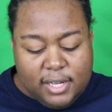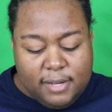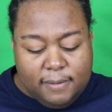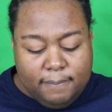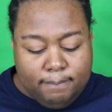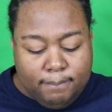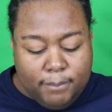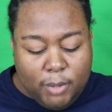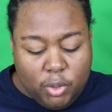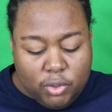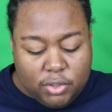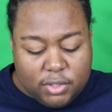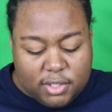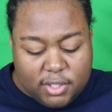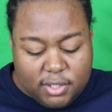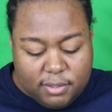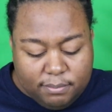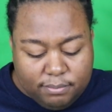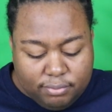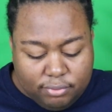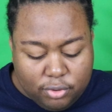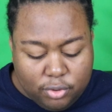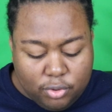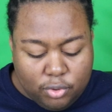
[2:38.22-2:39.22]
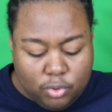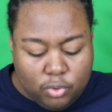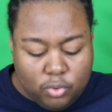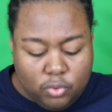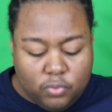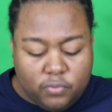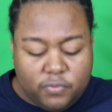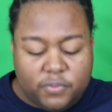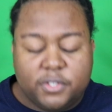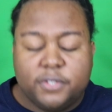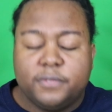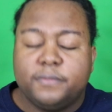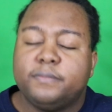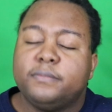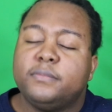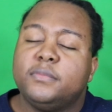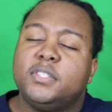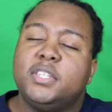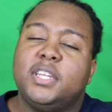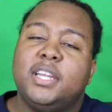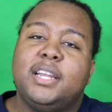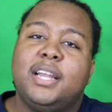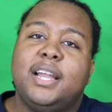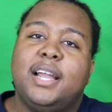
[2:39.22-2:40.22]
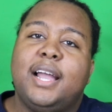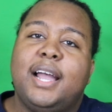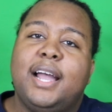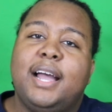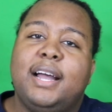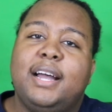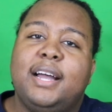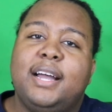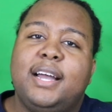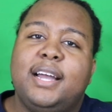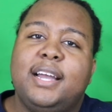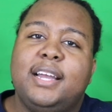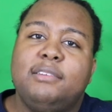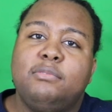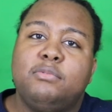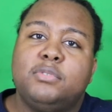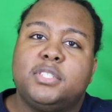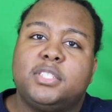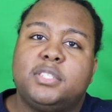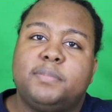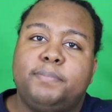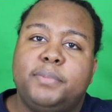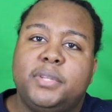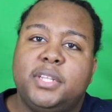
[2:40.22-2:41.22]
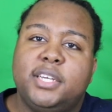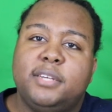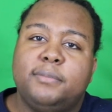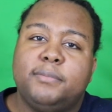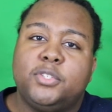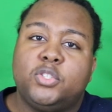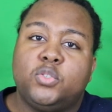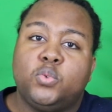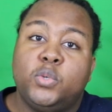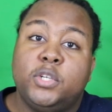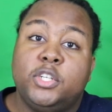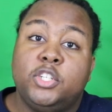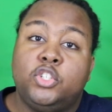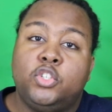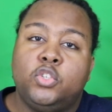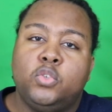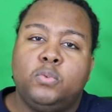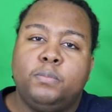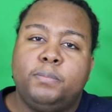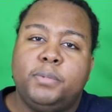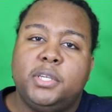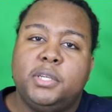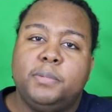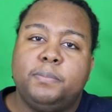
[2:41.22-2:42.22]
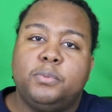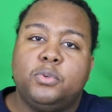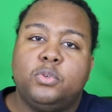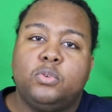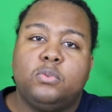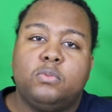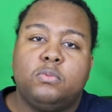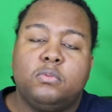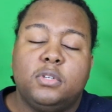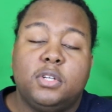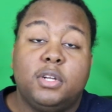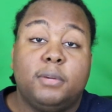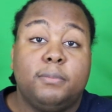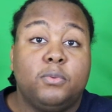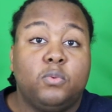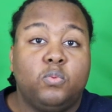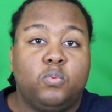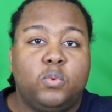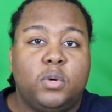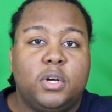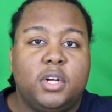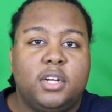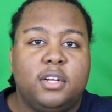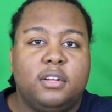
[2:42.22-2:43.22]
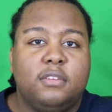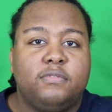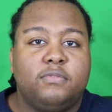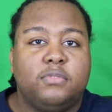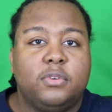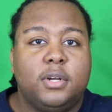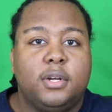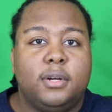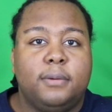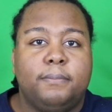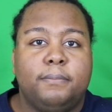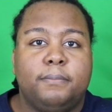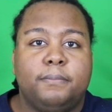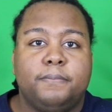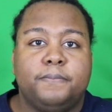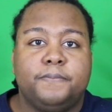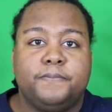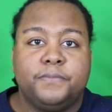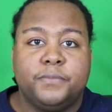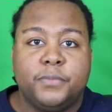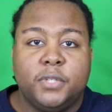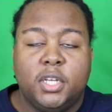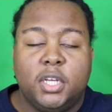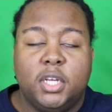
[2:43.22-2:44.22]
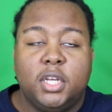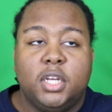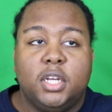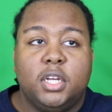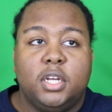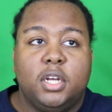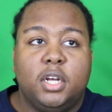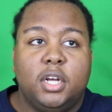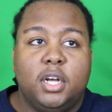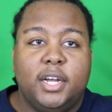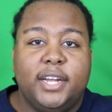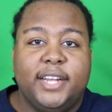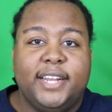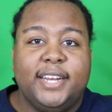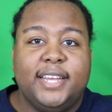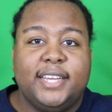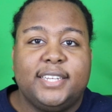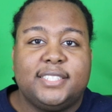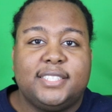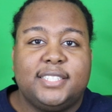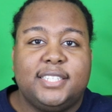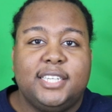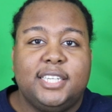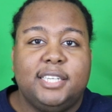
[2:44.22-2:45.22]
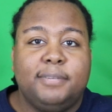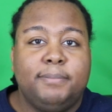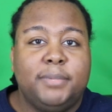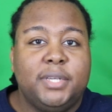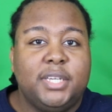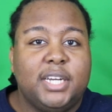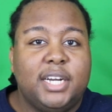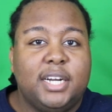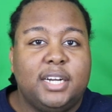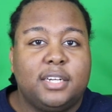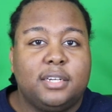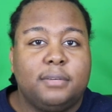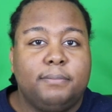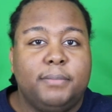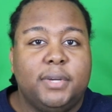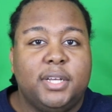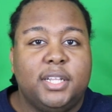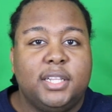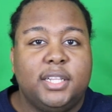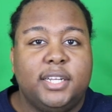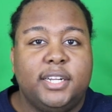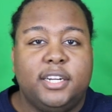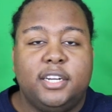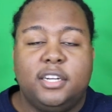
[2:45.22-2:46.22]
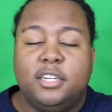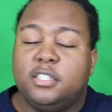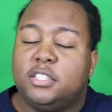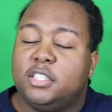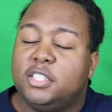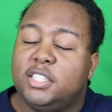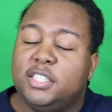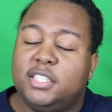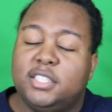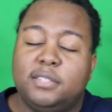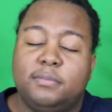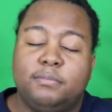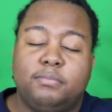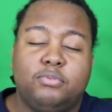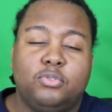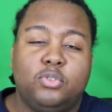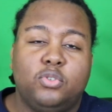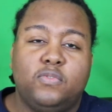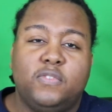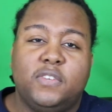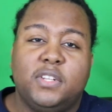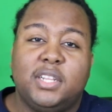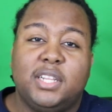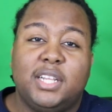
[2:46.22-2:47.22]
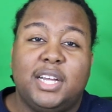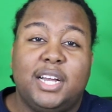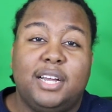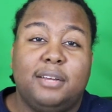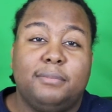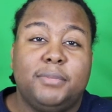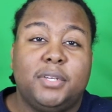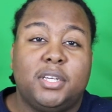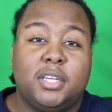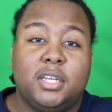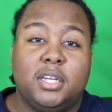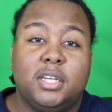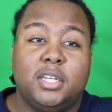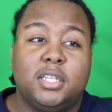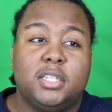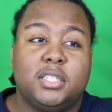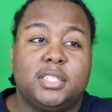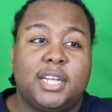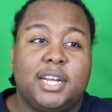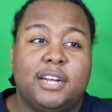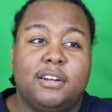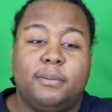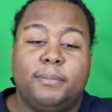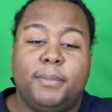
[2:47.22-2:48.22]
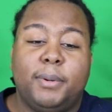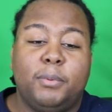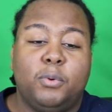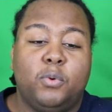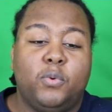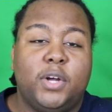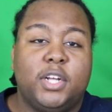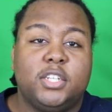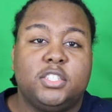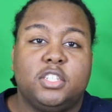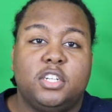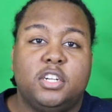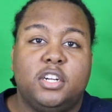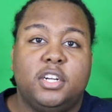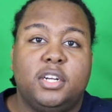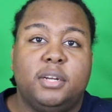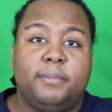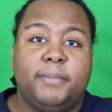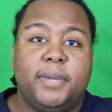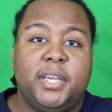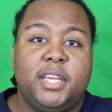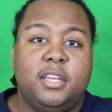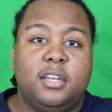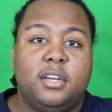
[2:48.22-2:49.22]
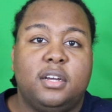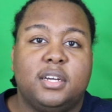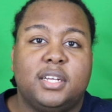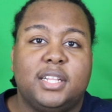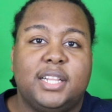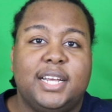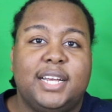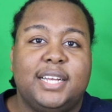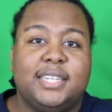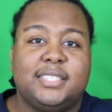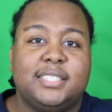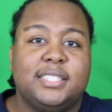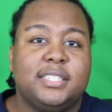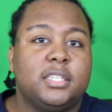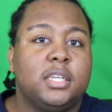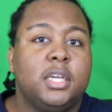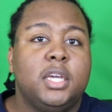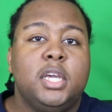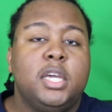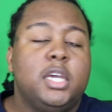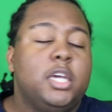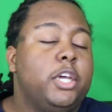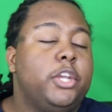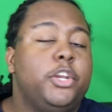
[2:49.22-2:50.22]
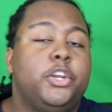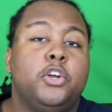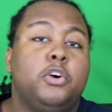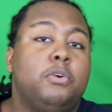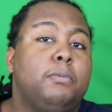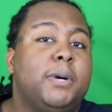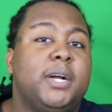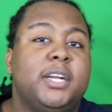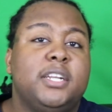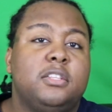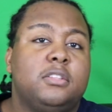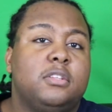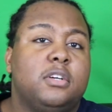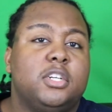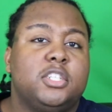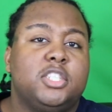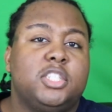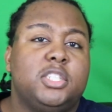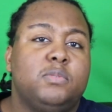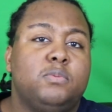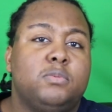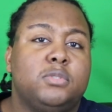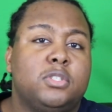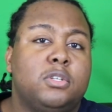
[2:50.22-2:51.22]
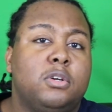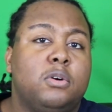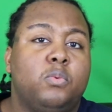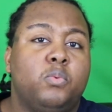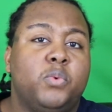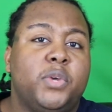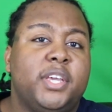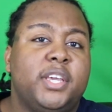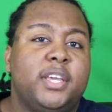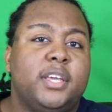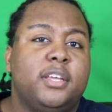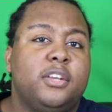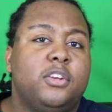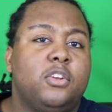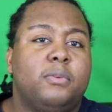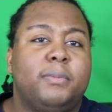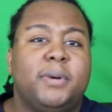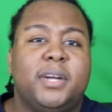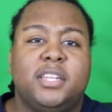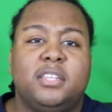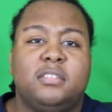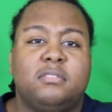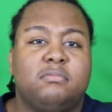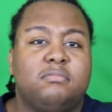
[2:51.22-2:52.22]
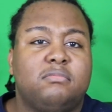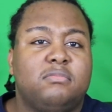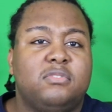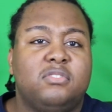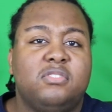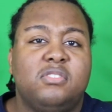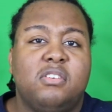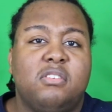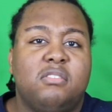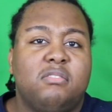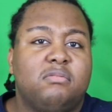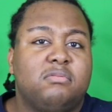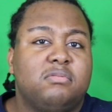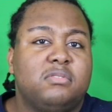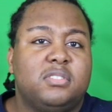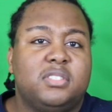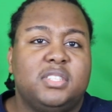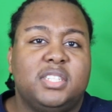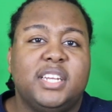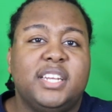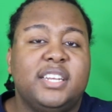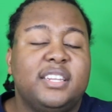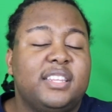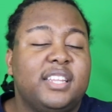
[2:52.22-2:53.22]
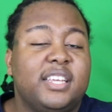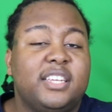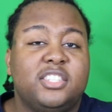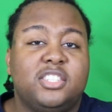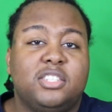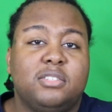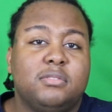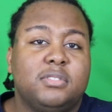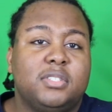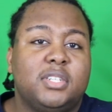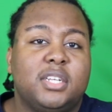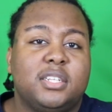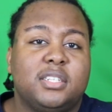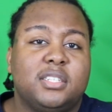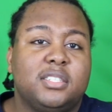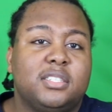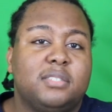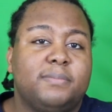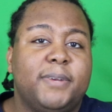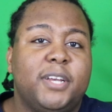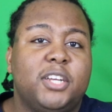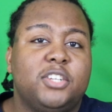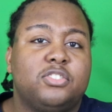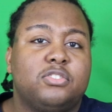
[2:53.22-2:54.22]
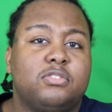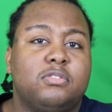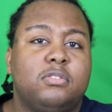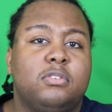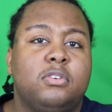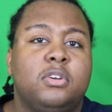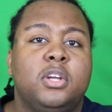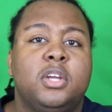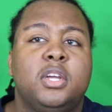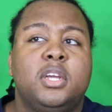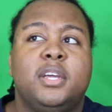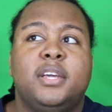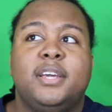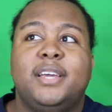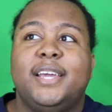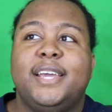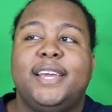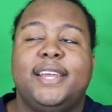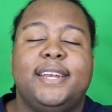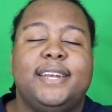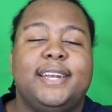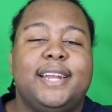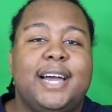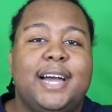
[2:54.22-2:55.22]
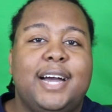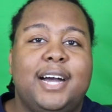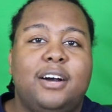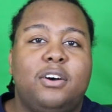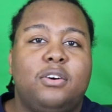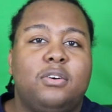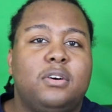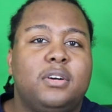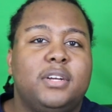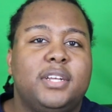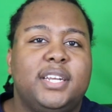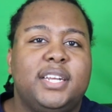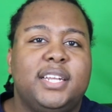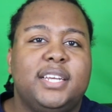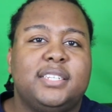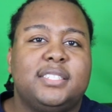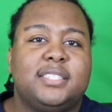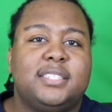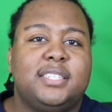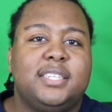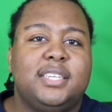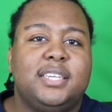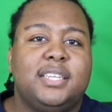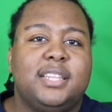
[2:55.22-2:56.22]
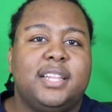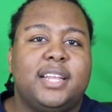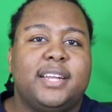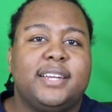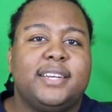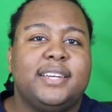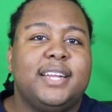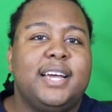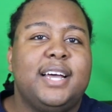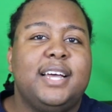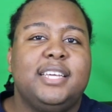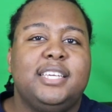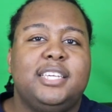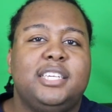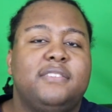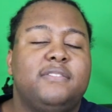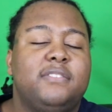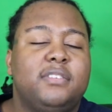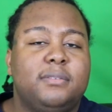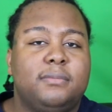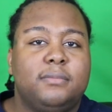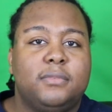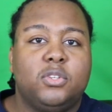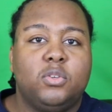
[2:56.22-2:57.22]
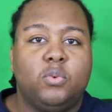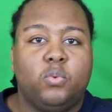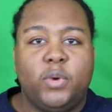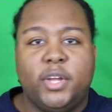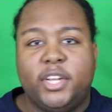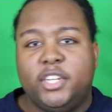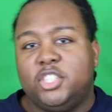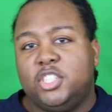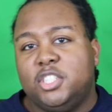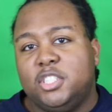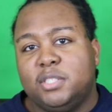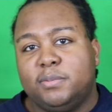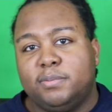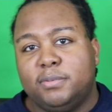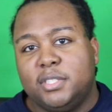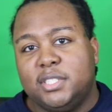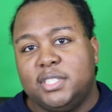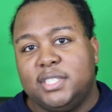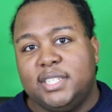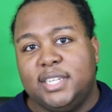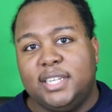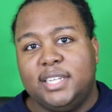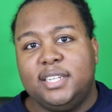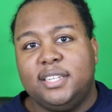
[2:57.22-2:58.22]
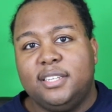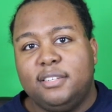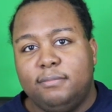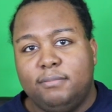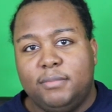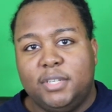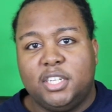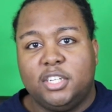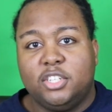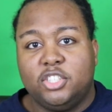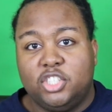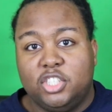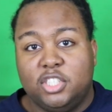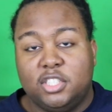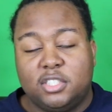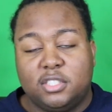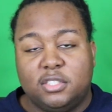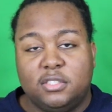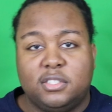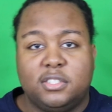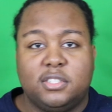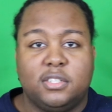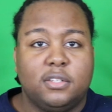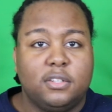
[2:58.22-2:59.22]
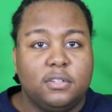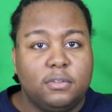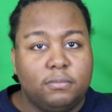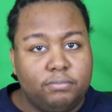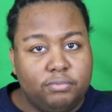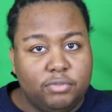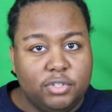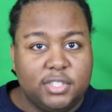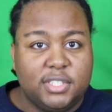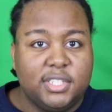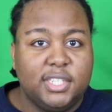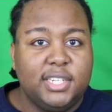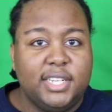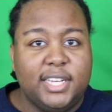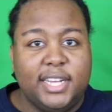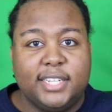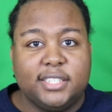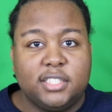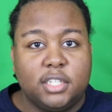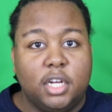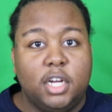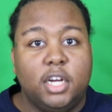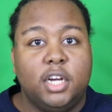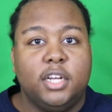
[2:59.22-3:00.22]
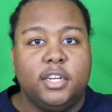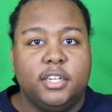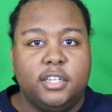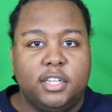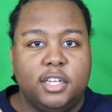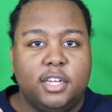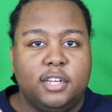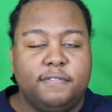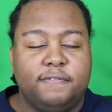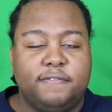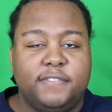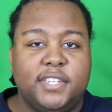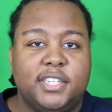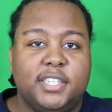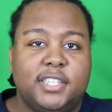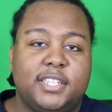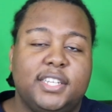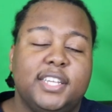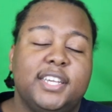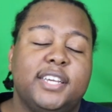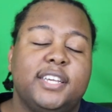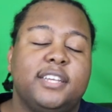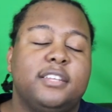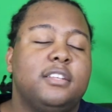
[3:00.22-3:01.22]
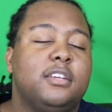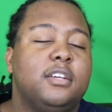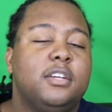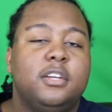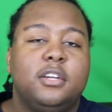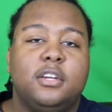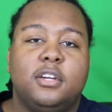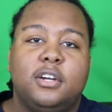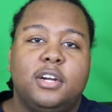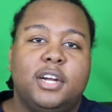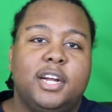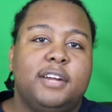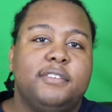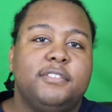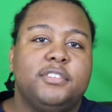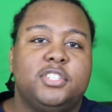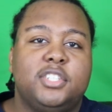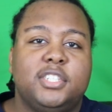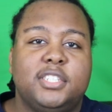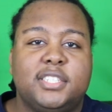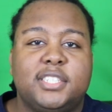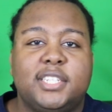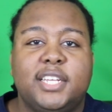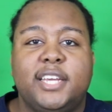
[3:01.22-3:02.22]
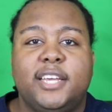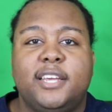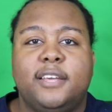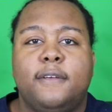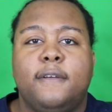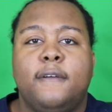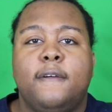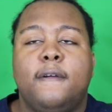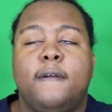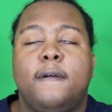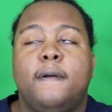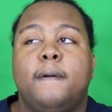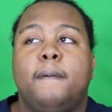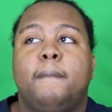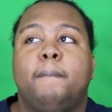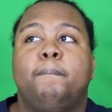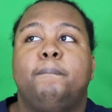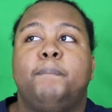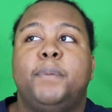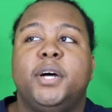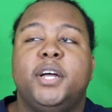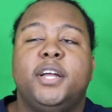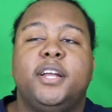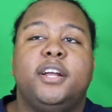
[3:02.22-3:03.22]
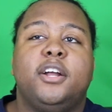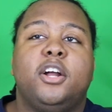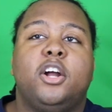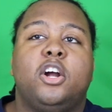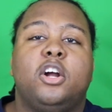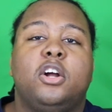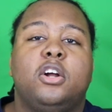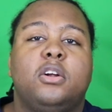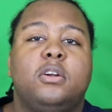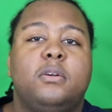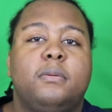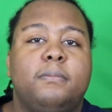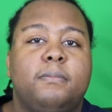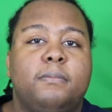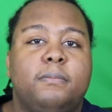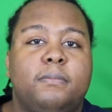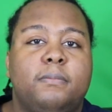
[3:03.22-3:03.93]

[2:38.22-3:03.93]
Most improved. I was split between two people. Number one from NXT, Bianca Belair. She's improved a lot because I remember watching her in the Mae Young Classic, and nobody thought she was going to win. Nobody, you know, didn't think she was nothing special. And now on NXT, like, not even the way she's presented, because she's presented as undefeated, or however she say it, but her,